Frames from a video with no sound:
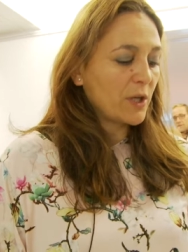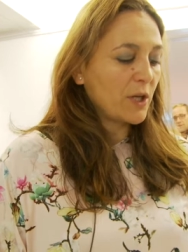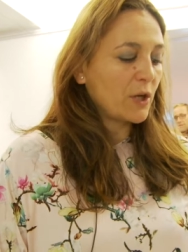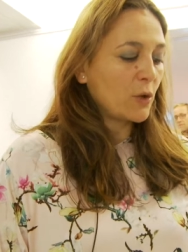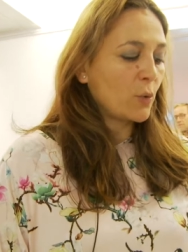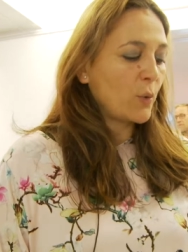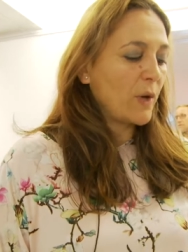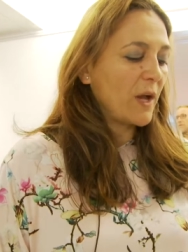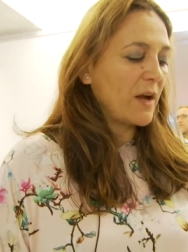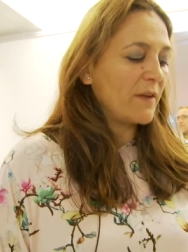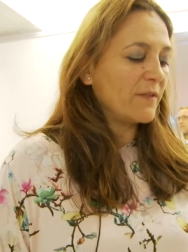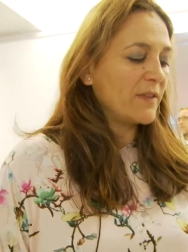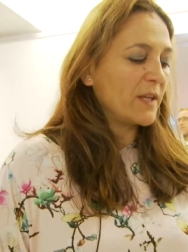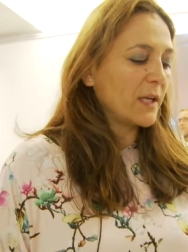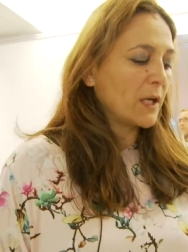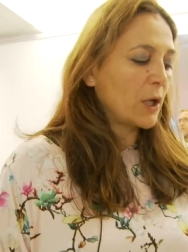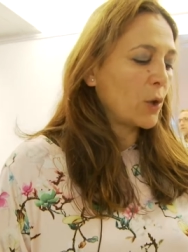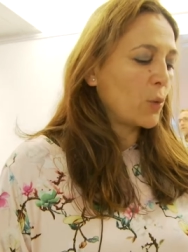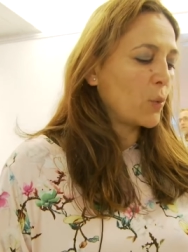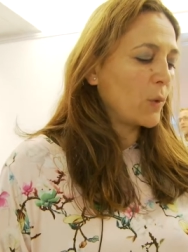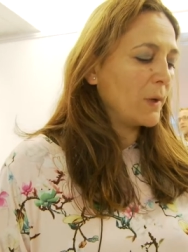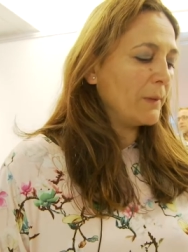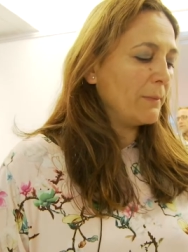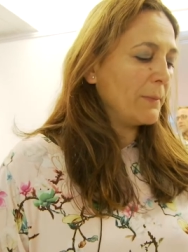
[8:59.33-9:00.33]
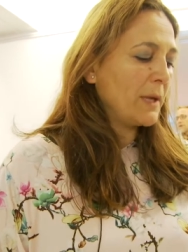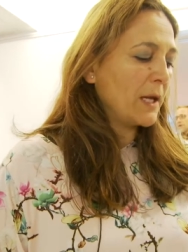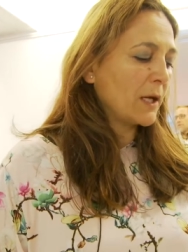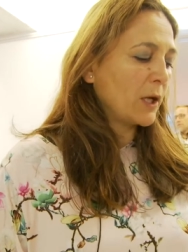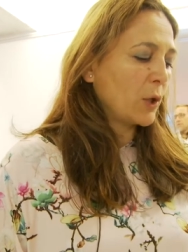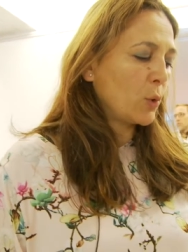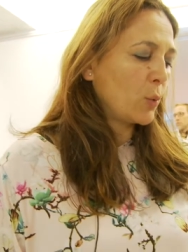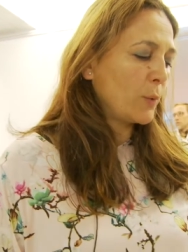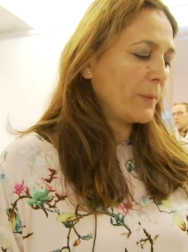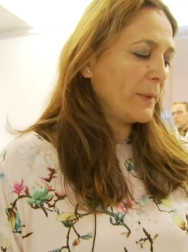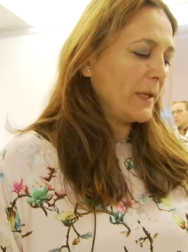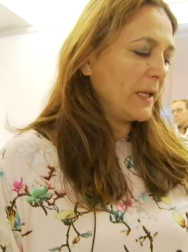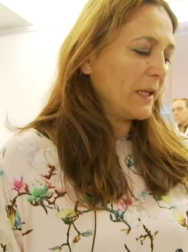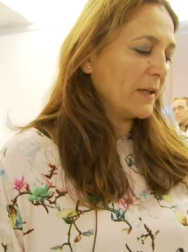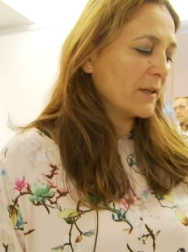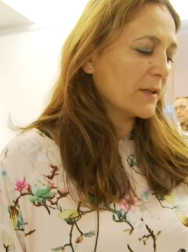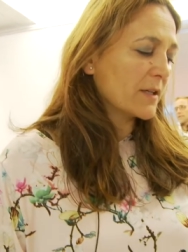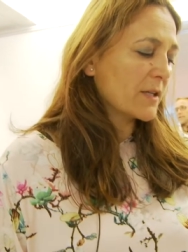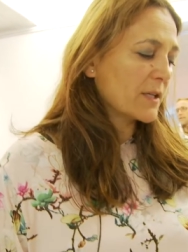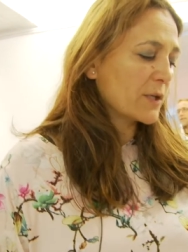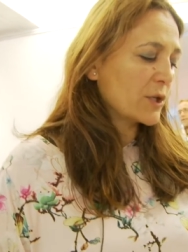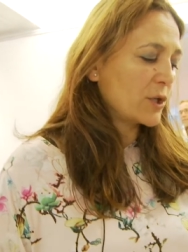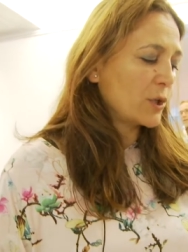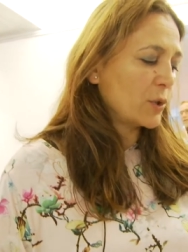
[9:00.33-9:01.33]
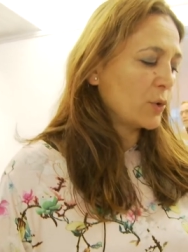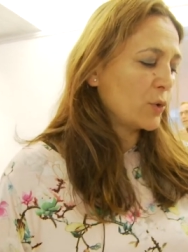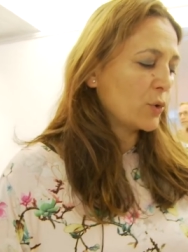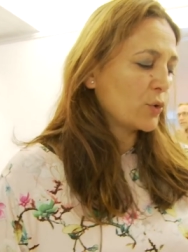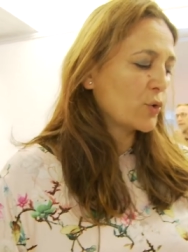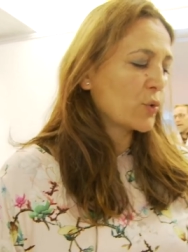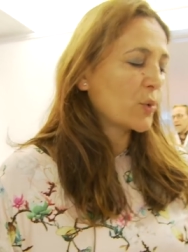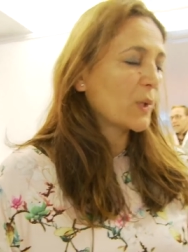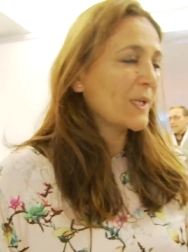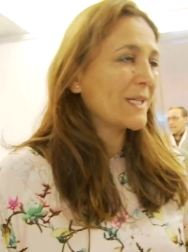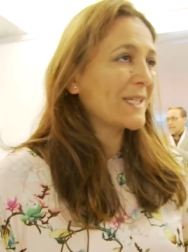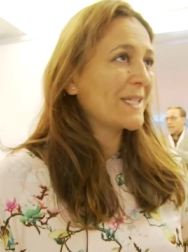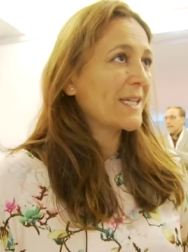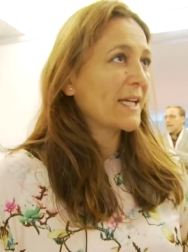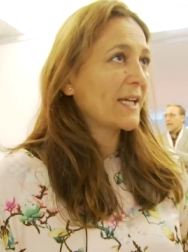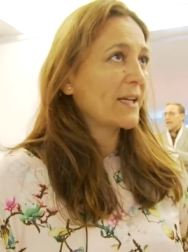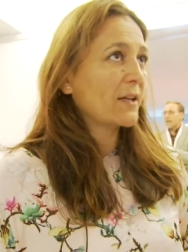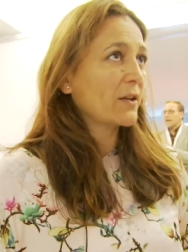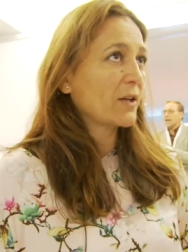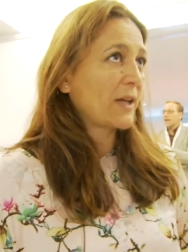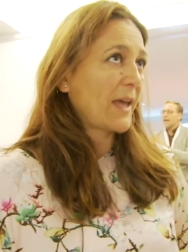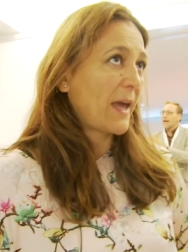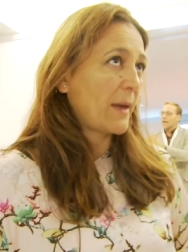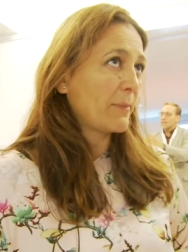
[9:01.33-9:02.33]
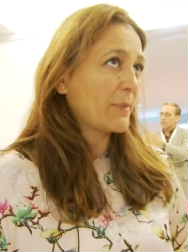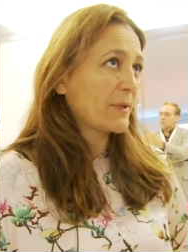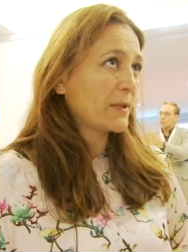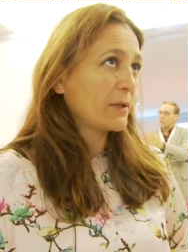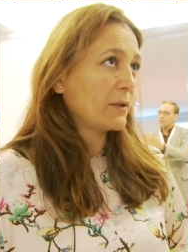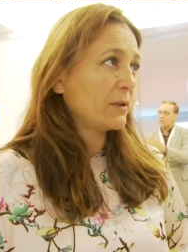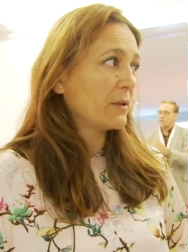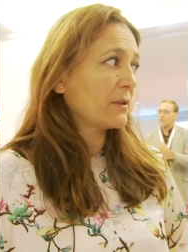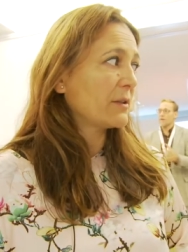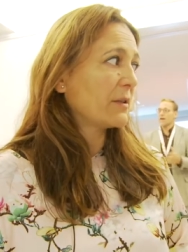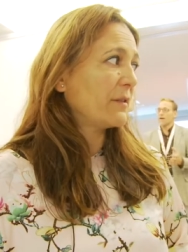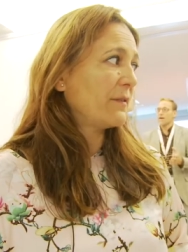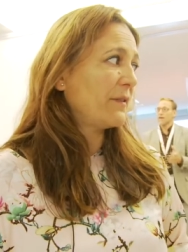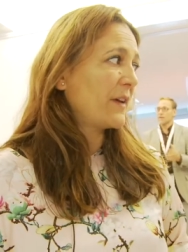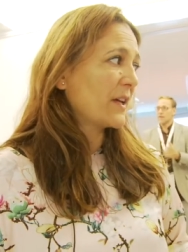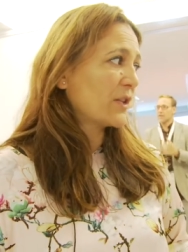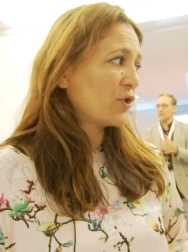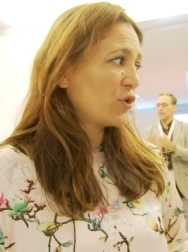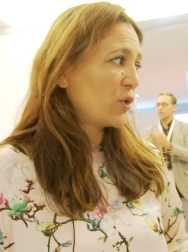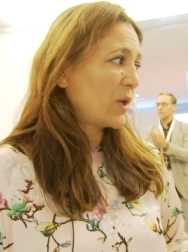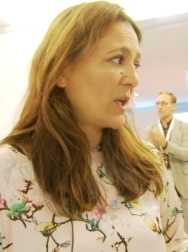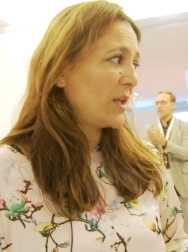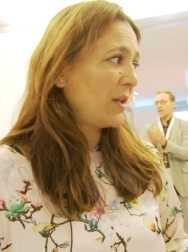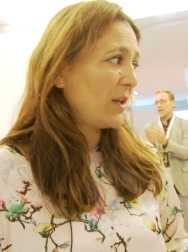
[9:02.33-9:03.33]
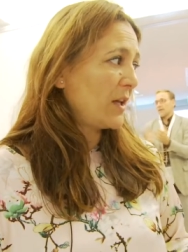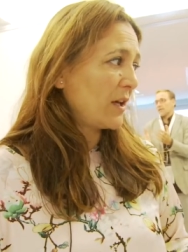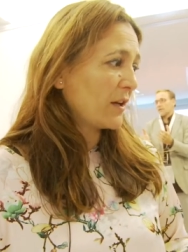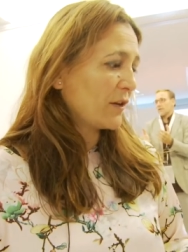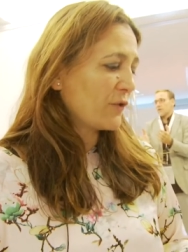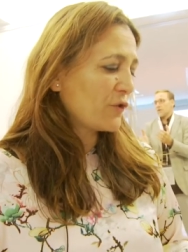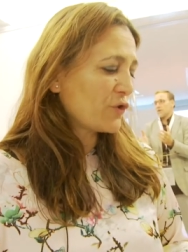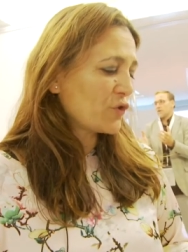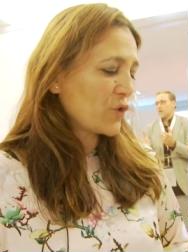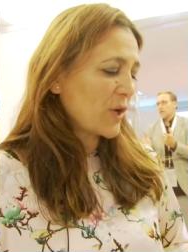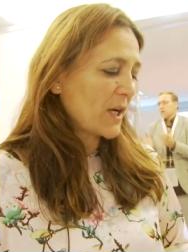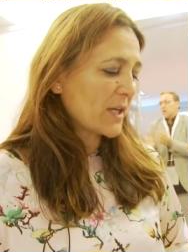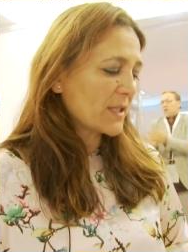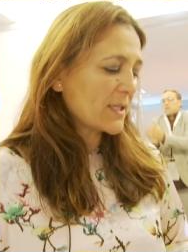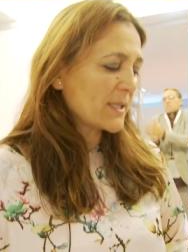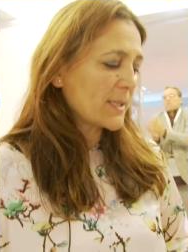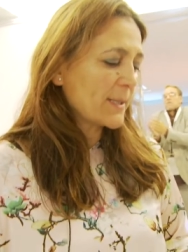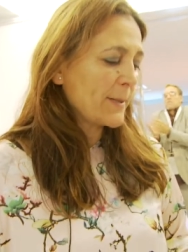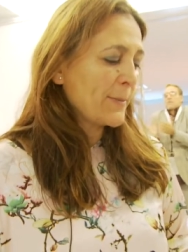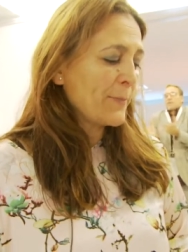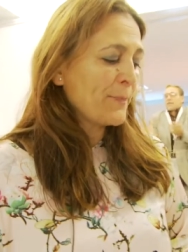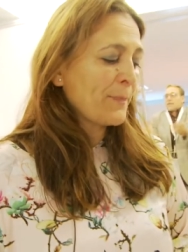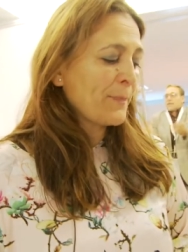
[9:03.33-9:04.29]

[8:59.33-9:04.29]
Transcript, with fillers: here we have the equivalent to twenty capsules of extra extract,